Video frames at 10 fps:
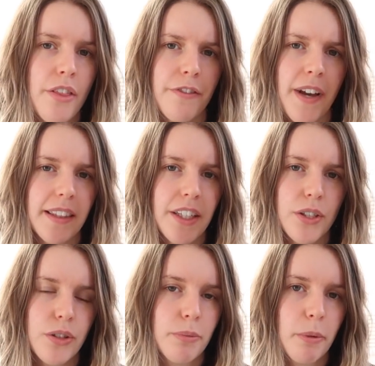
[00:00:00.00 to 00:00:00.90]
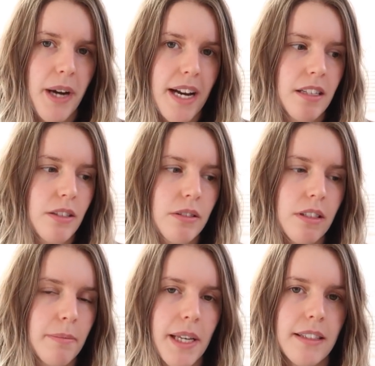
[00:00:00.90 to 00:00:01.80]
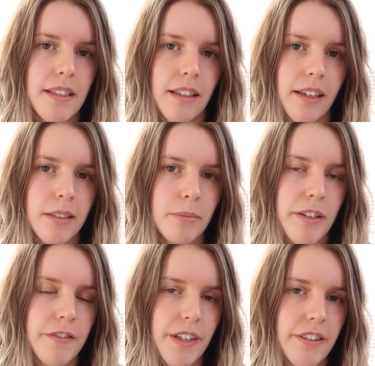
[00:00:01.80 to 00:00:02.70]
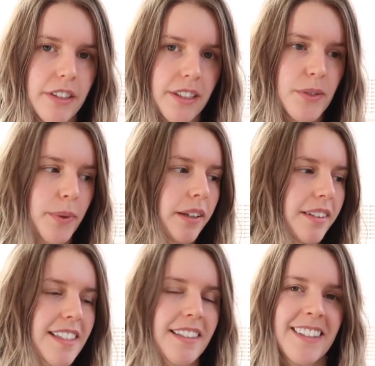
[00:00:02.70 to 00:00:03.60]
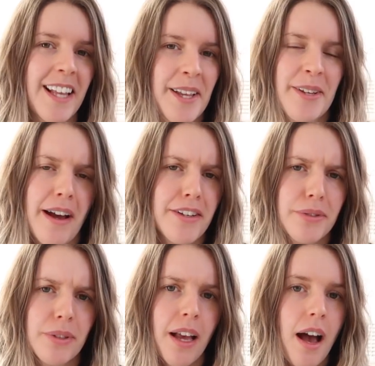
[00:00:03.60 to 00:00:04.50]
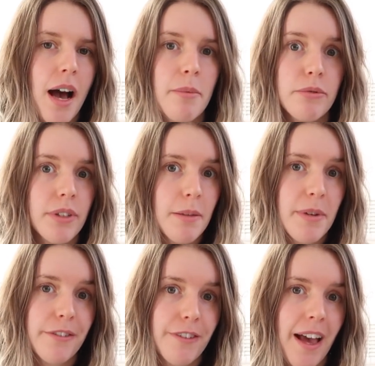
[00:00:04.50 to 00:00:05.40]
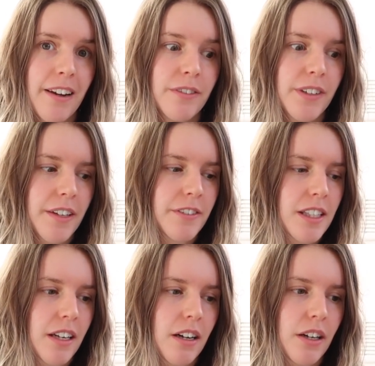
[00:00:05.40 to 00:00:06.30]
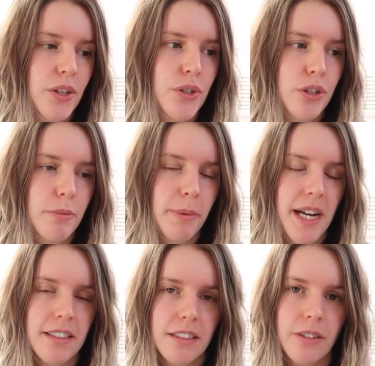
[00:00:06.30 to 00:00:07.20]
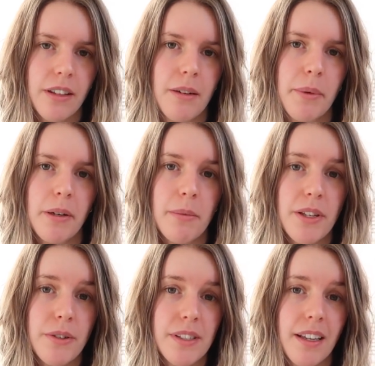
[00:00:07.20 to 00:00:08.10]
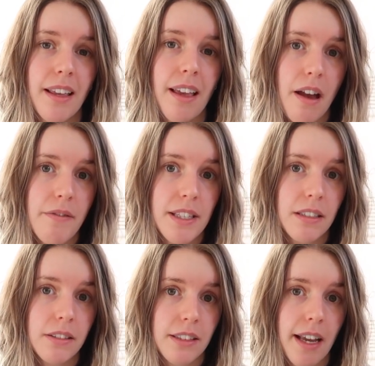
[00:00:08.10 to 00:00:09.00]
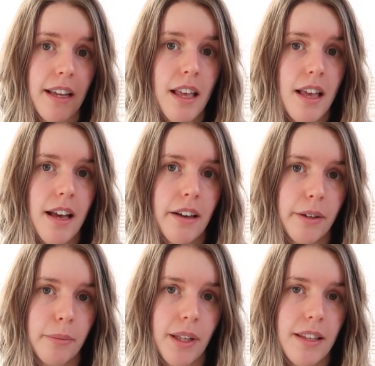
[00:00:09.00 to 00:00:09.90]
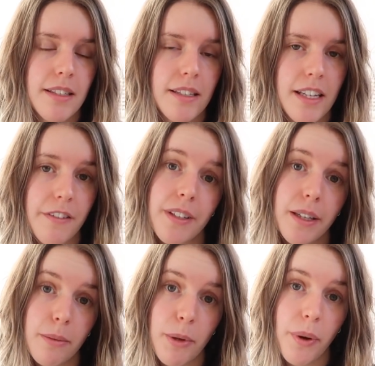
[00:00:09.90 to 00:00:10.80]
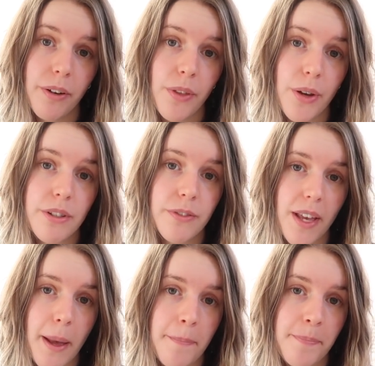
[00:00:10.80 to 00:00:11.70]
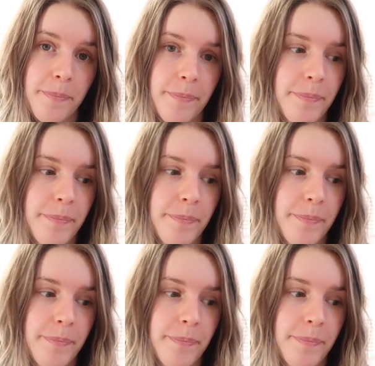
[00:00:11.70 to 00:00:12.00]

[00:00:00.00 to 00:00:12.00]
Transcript: The fact that it's super practical just makes it like my favorite as well. There's like, I'm a really big fan of gifts that are super practical that I'm going to be using every single day, and this is definitely going to be one of those for him.